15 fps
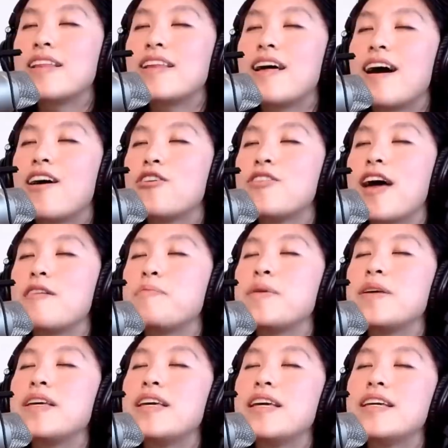allow that
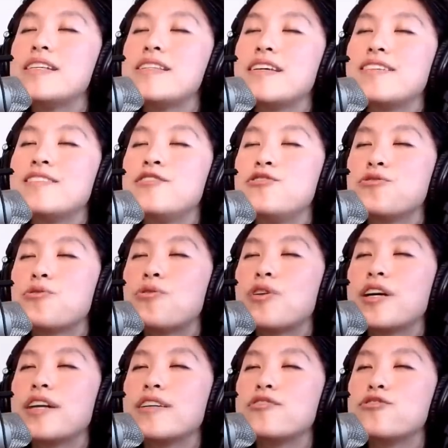peace and
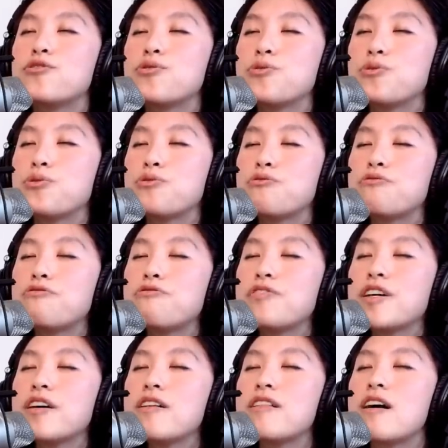joy to
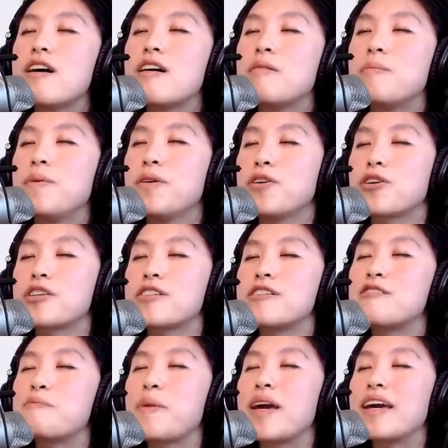fill up your
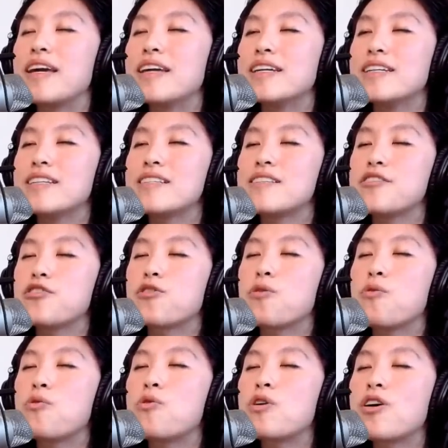space, your
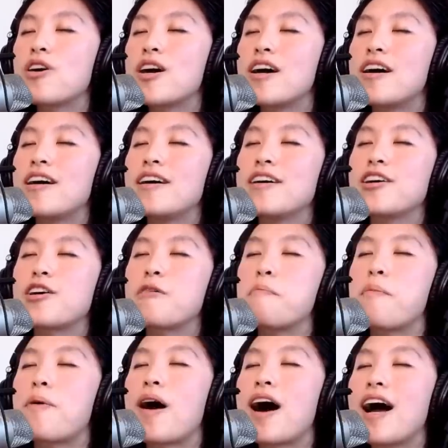aura, your
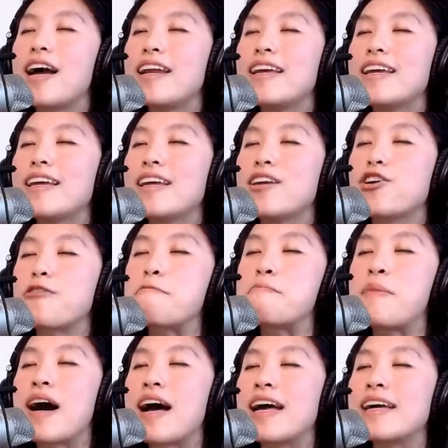body, your
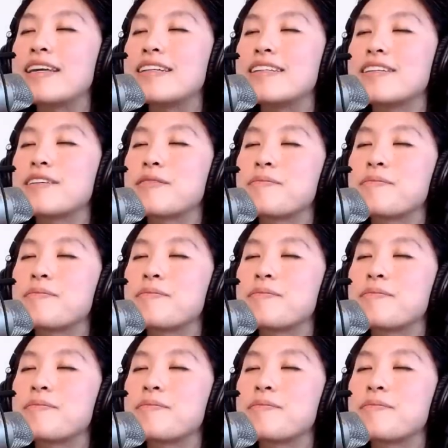mind.